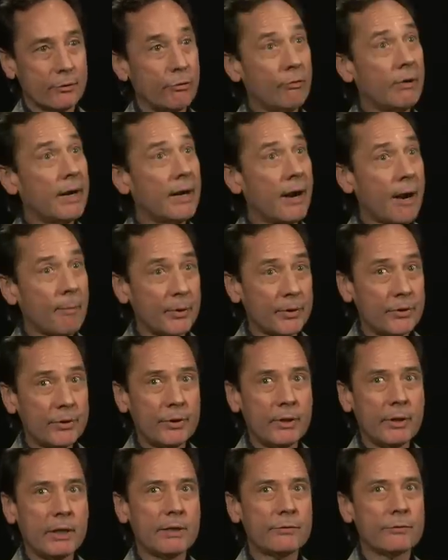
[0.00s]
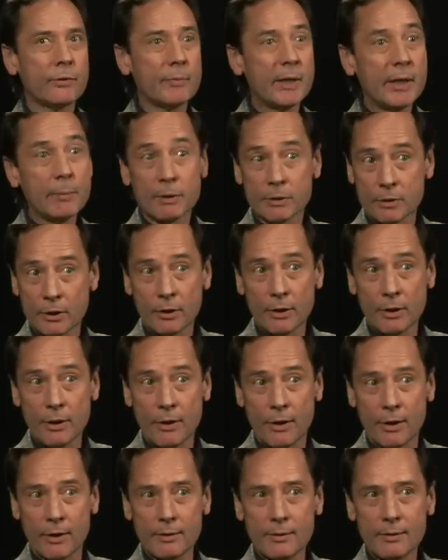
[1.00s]
create opportunities for people to
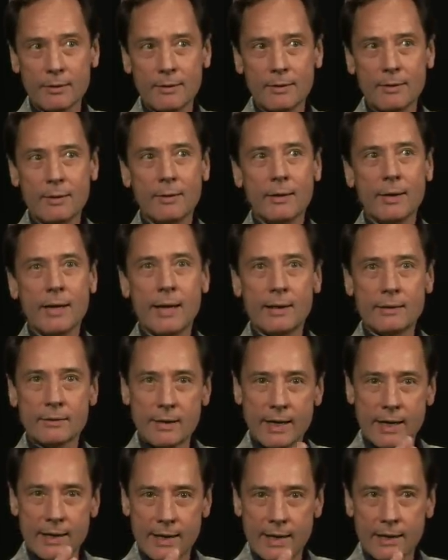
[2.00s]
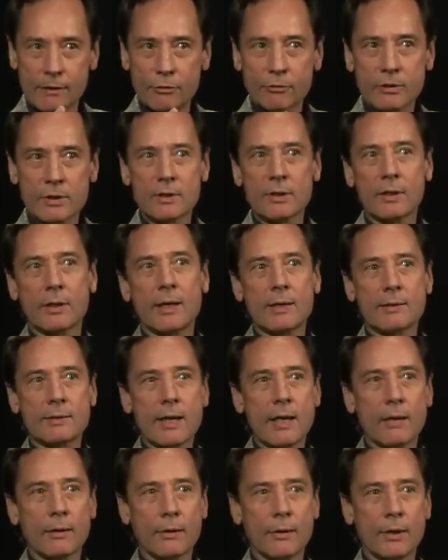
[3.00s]
learn and crystallize
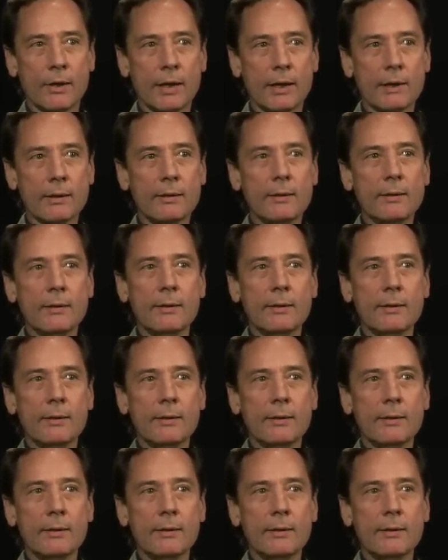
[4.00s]
that learning.